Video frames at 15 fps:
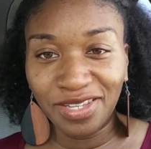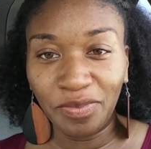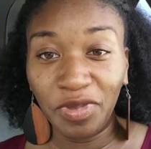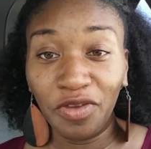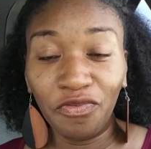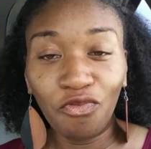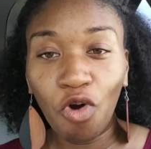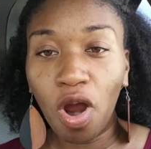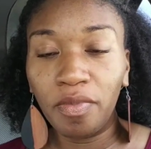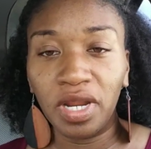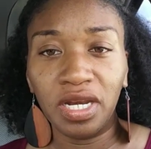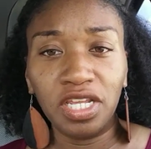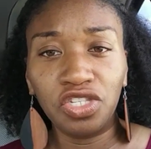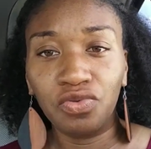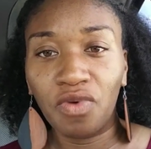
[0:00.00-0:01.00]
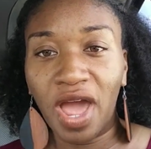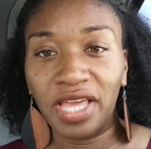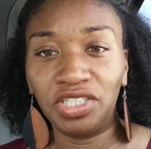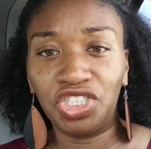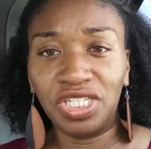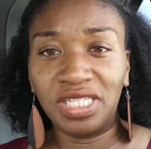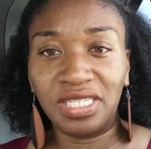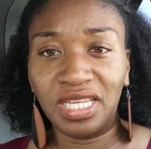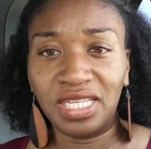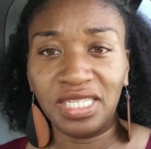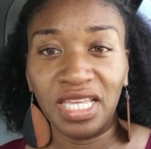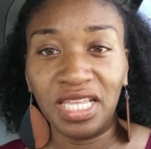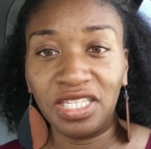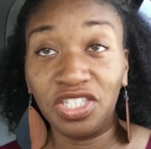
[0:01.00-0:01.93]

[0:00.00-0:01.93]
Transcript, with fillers: to be formed in His righteousness,